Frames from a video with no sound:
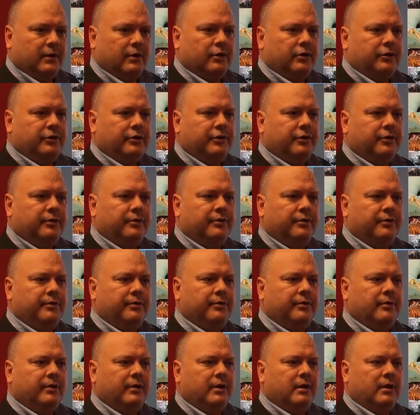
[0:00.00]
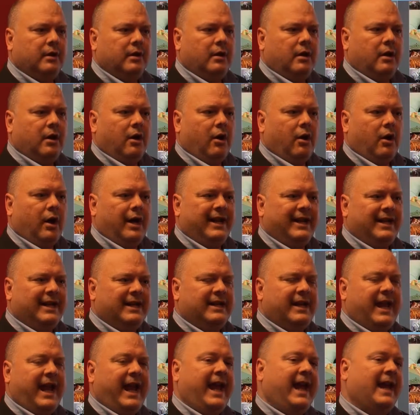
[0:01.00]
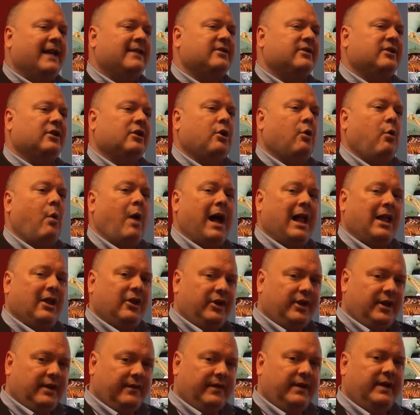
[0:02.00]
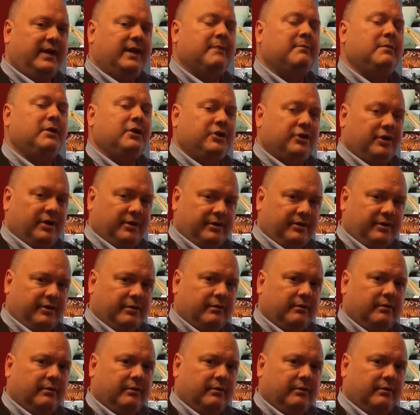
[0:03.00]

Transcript: to enhance the quality of the images